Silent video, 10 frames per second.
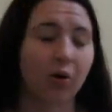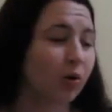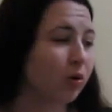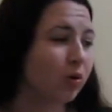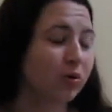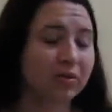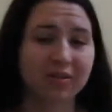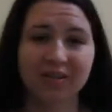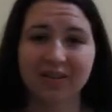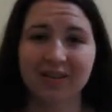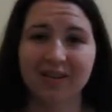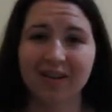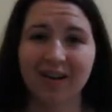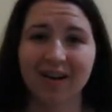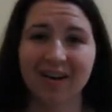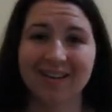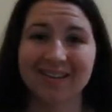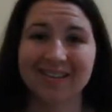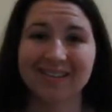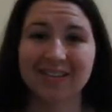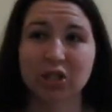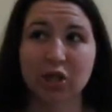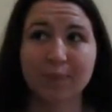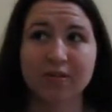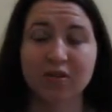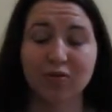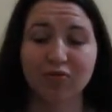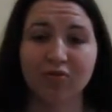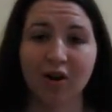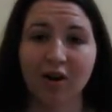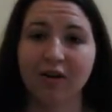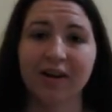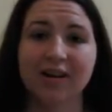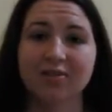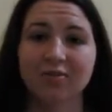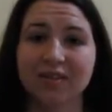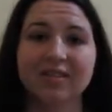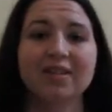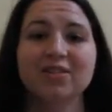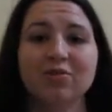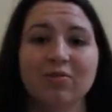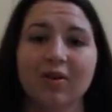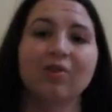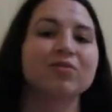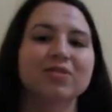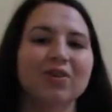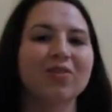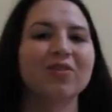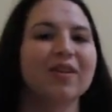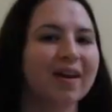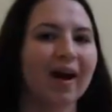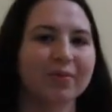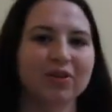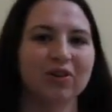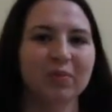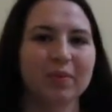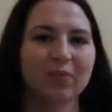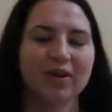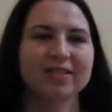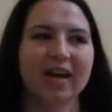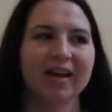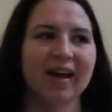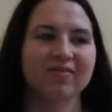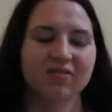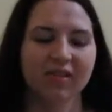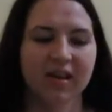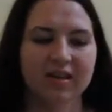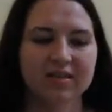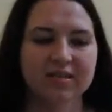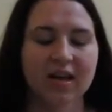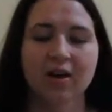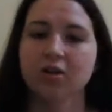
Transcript: whole trip so far. It's only day 2 though, so I'm sure it'll be more exciting after this.